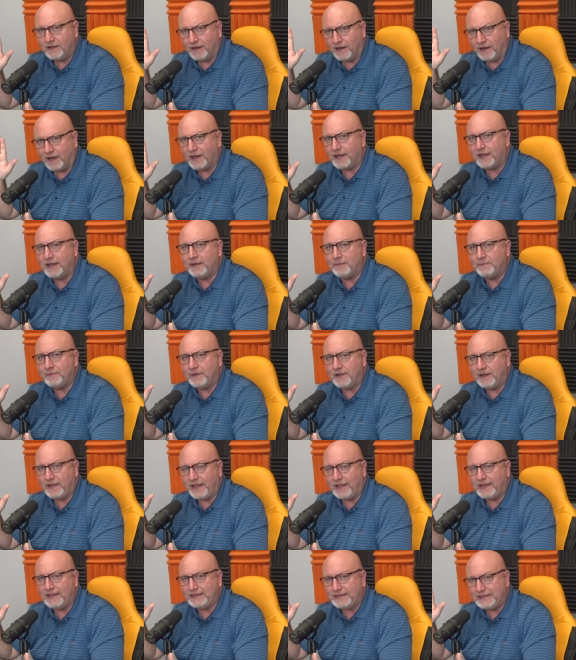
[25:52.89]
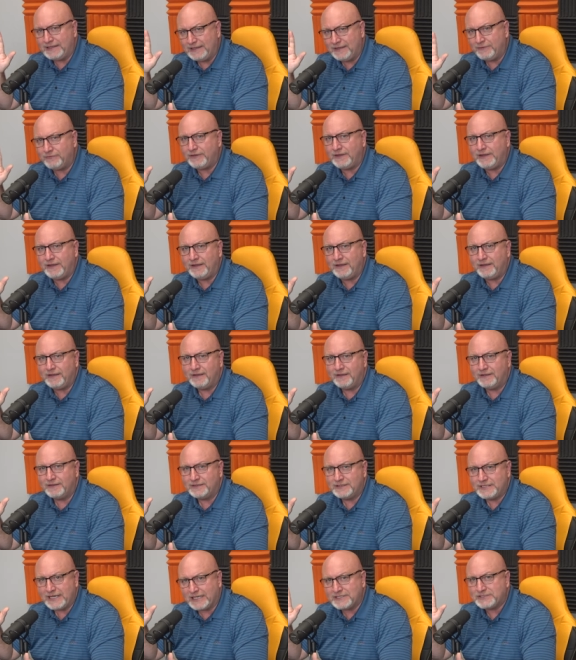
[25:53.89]
I'm a living
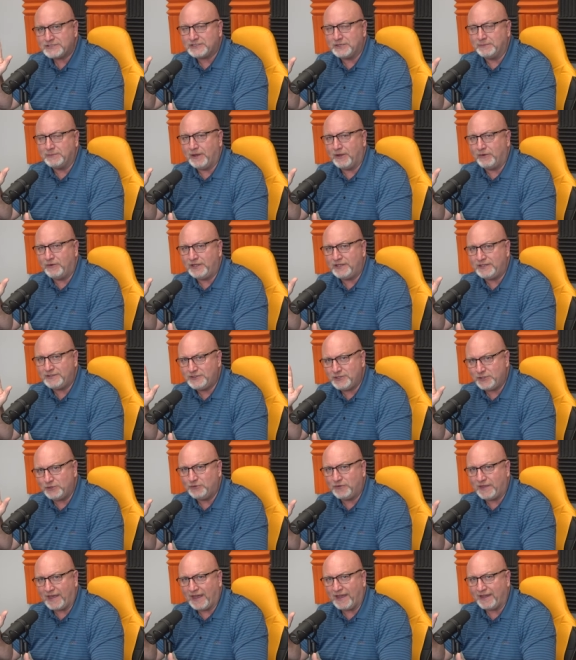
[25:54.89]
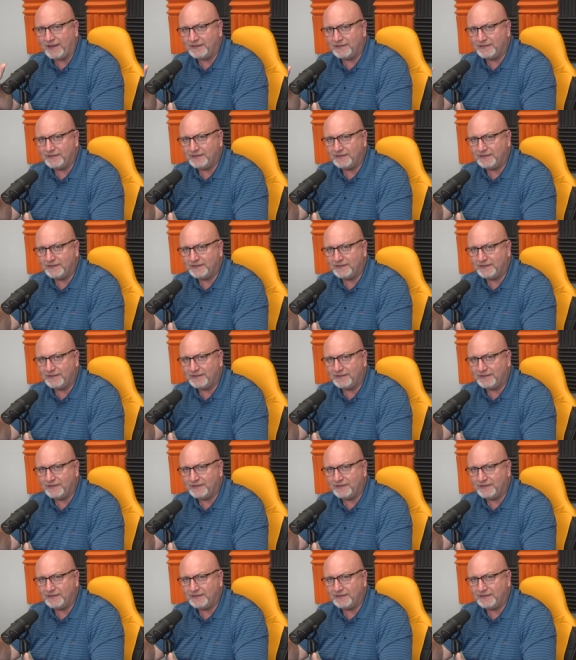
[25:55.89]
testimony to that.